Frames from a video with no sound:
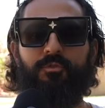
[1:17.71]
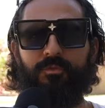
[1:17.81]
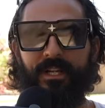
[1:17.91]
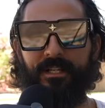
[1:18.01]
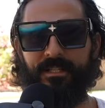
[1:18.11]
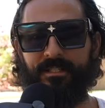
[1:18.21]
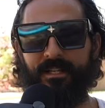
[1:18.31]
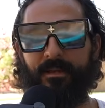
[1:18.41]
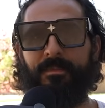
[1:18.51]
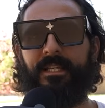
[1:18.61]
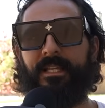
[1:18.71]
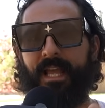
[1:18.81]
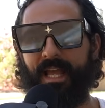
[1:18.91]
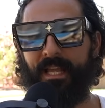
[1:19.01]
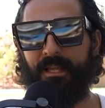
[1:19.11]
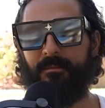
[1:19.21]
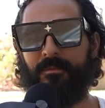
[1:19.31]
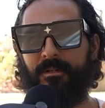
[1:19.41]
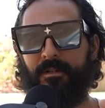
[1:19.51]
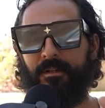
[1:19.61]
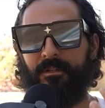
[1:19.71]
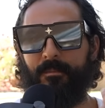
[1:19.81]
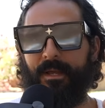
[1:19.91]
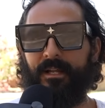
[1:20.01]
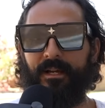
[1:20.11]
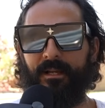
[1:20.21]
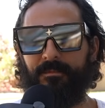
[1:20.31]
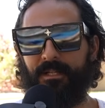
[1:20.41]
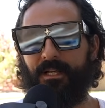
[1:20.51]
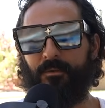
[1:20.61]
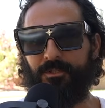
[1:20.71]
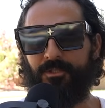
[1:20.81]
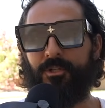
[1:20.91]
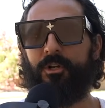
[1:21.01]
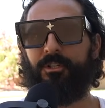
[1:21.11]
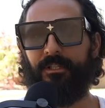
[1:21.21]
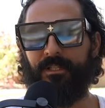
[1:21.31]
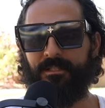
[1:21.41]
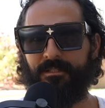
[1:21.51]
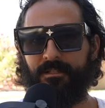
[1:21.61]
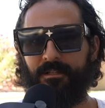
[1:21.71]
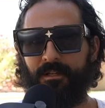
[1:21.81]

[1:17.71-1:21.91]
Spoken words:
greatness, and I became the man I am today, which is Hercules.